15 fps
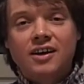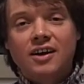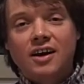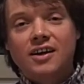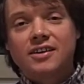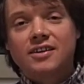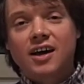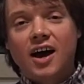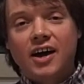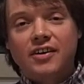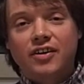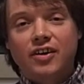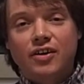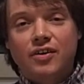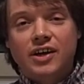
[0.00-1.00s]
and
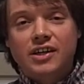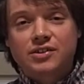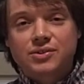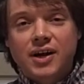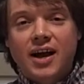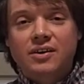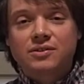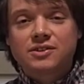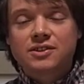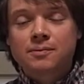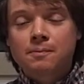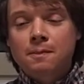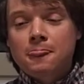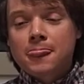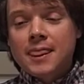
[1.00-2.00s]
undergoing a drought.
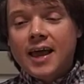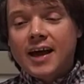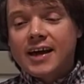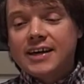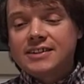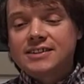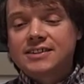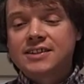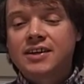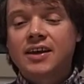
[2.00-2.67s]
And